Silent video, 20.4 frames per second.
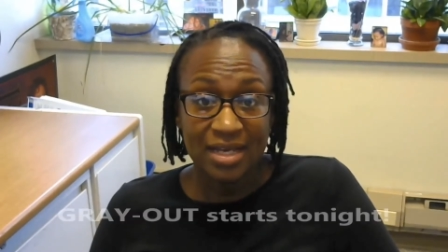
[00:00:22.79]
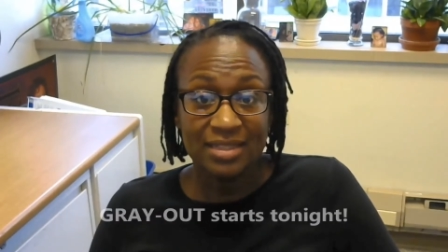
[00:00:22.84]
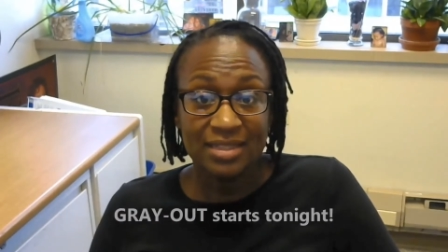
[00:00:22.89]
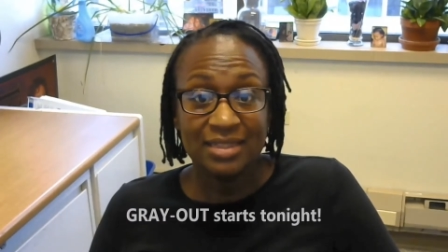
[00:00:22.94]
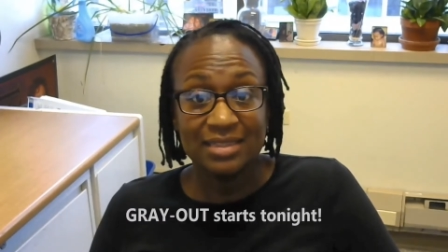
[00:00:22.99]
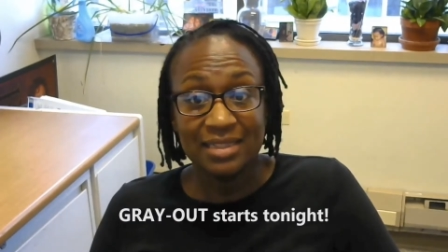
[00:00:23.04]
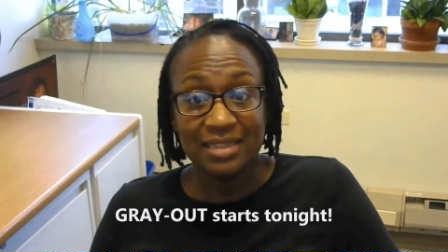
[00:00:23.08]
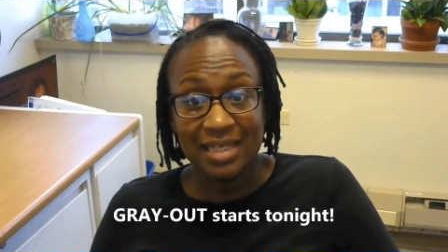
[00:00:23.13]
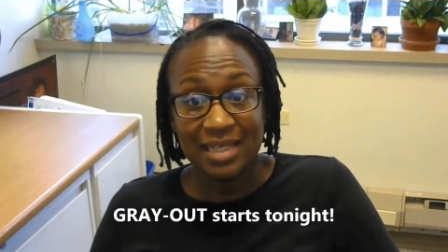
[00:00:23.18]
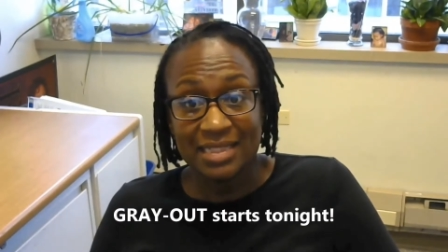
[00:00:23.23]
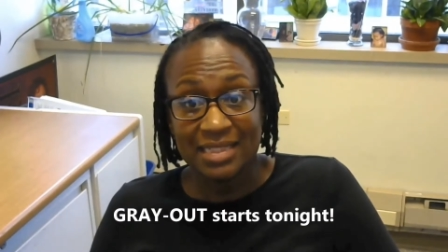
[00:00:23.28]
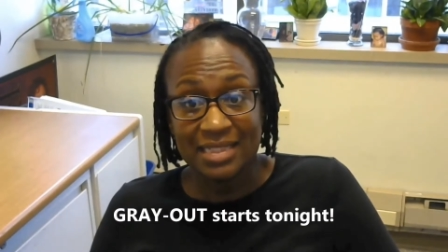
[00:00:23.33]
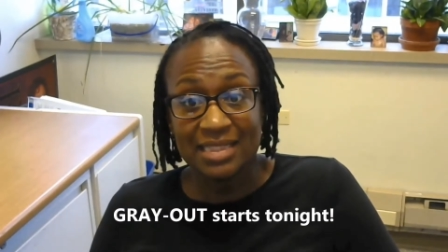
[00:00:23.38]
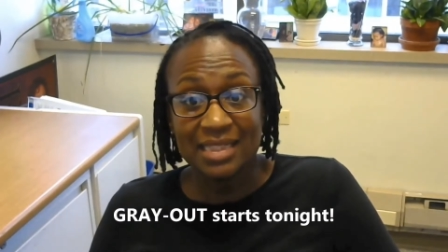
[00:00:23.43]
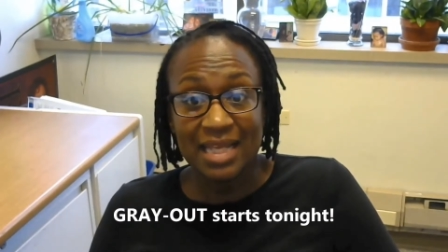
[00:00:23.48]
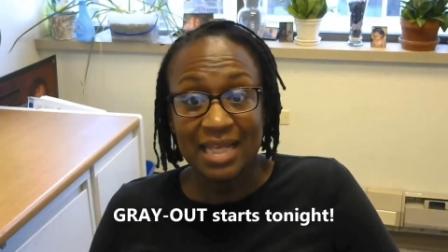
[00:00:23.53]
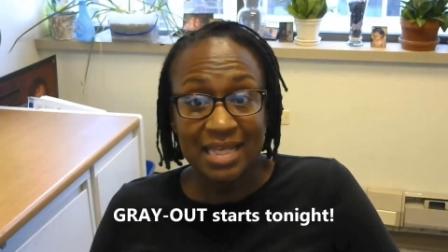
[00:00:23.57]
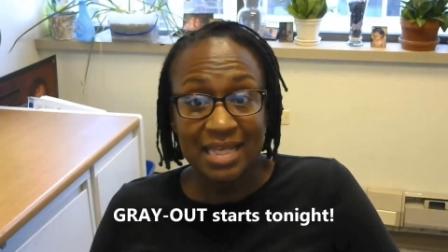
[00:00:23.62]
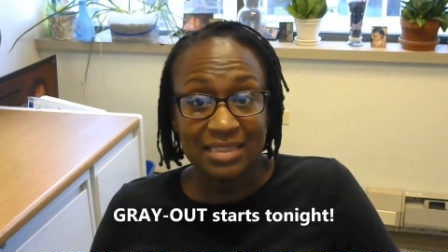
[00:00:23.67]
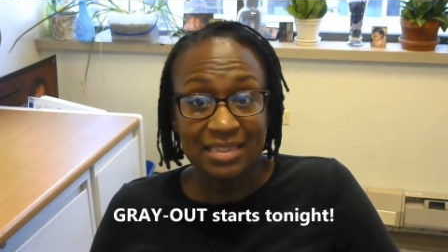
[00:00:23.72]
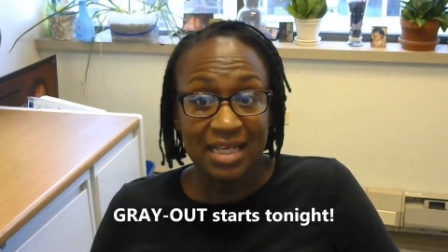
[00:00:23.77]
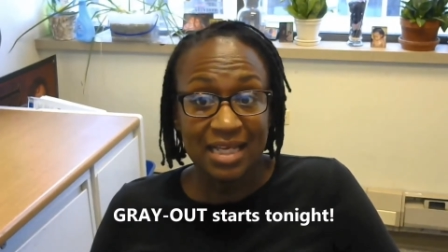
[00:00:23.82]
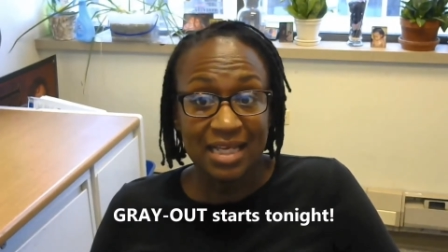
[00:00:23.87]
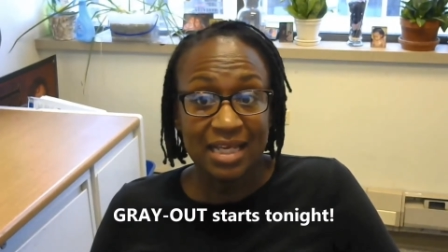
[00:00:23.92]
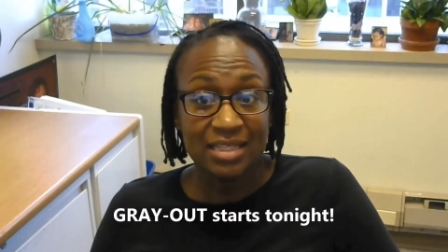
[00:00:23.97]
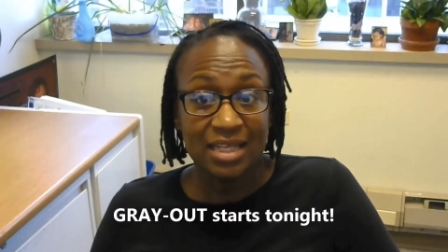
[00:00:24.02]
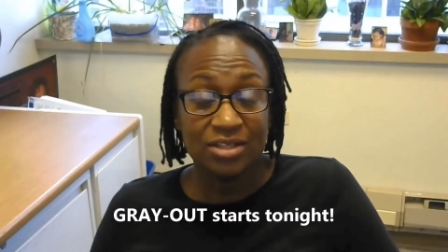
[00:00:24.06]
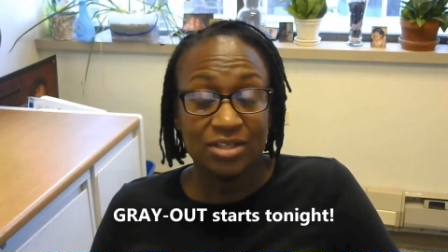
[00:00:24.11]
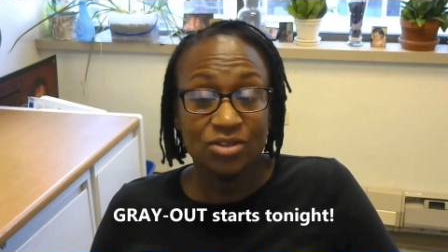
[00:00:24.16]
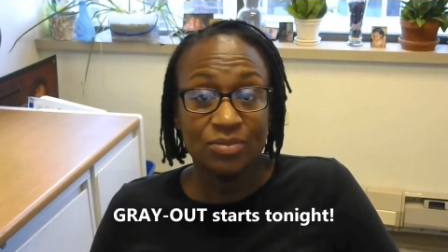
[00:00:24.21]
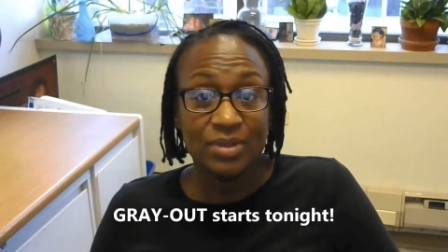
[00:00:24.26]
that today's the last day
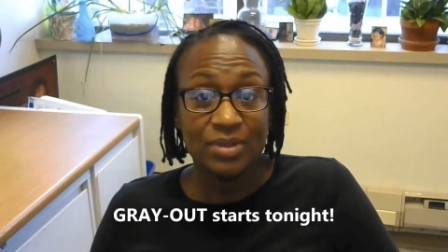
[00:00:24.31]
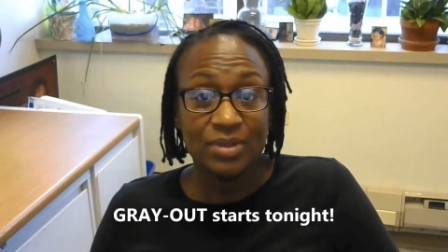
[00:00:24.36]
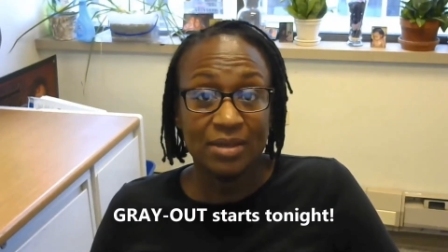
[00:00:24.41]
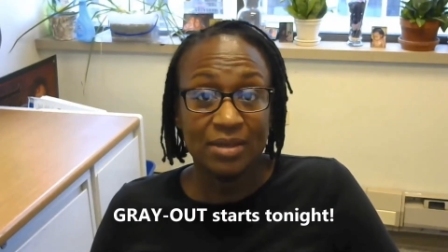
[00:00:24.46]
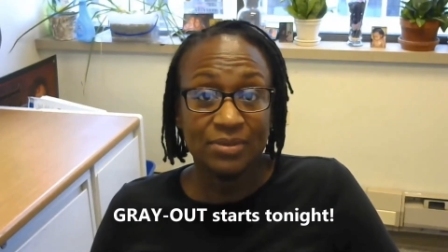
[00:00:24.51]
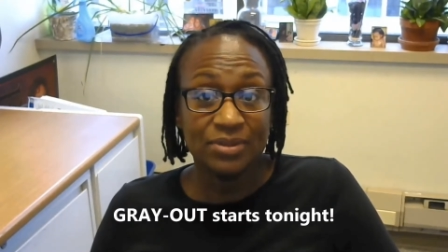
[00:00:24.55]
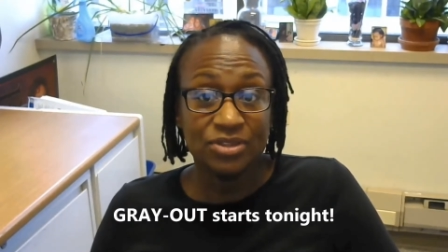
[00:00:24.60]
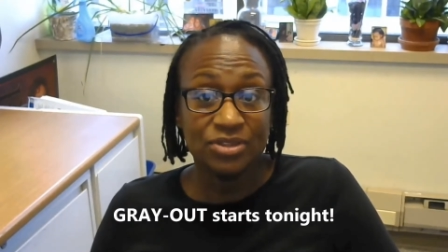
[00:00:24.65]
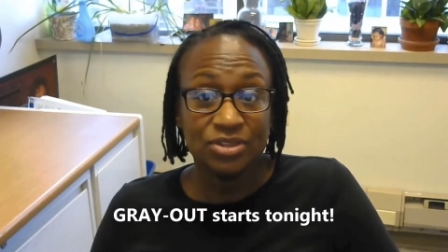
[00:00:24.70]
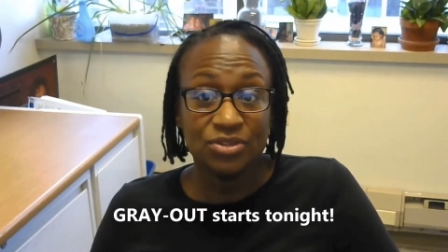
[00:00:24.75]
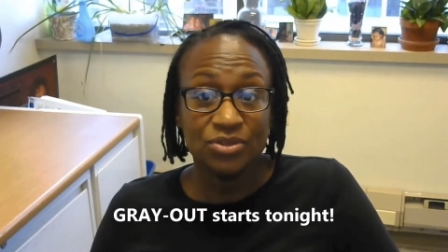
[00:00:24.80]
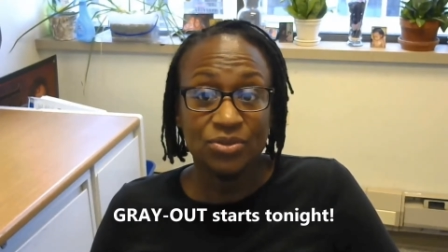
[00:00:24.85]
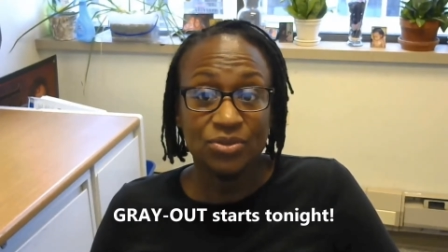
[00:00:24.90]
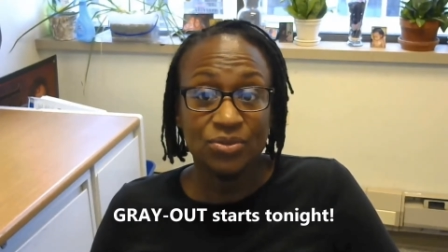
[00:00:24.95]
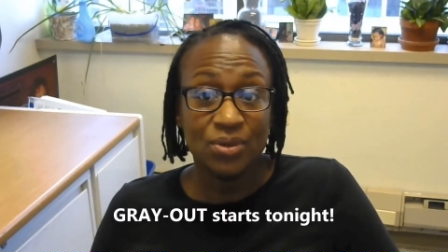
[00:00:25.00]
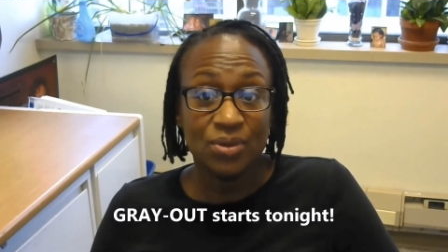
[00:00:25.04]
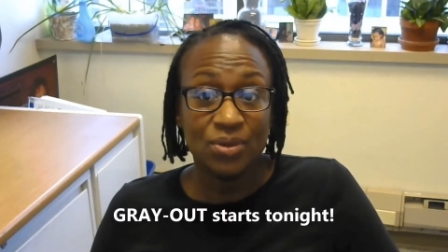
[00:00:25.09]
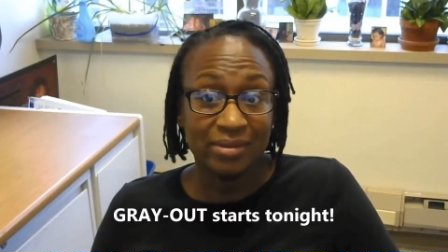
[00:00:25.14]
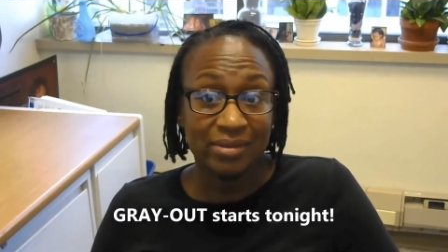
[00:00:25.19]
that you'll be able to